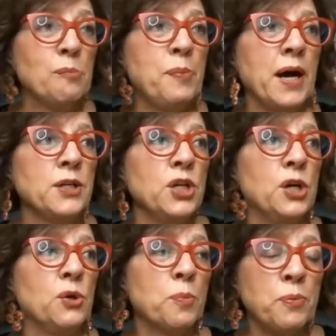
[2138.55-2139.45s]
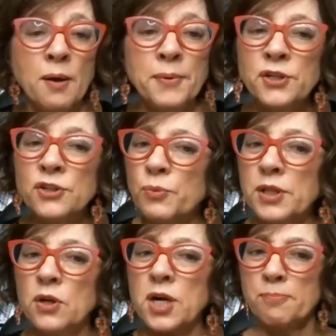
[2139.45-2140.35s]
But we're probably going to
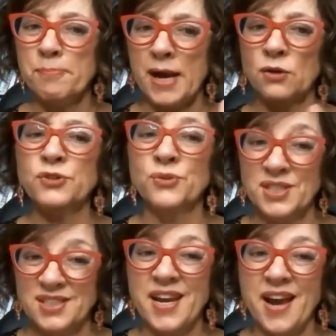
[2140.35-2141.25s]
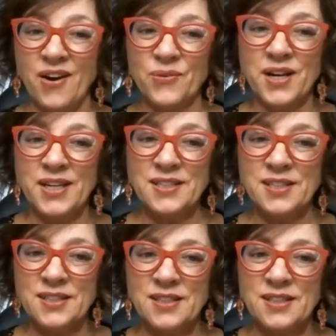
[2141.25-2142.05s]
relook our boundaries now, right?